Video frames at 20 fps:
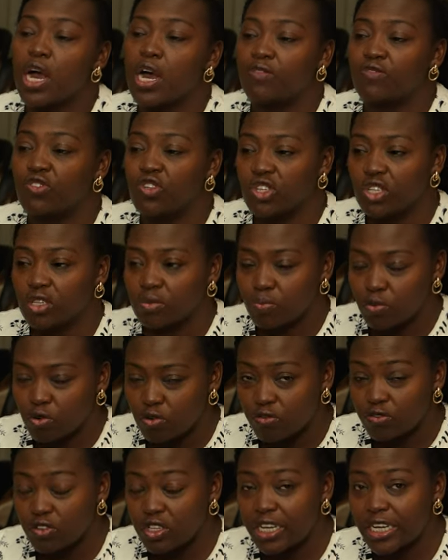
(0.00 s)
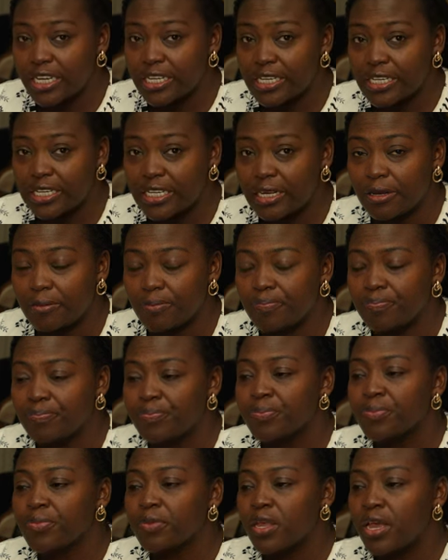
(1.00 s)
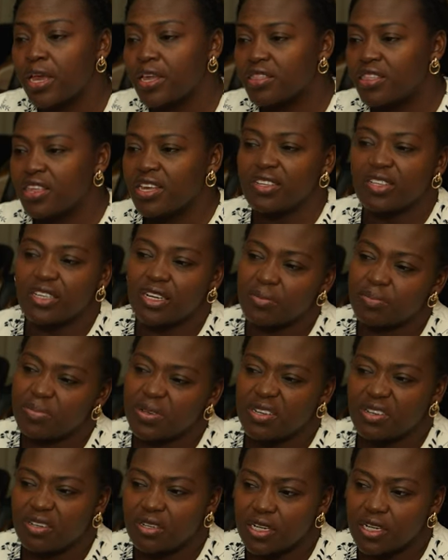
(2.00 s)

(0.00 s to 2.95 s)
have just moved and things are a bit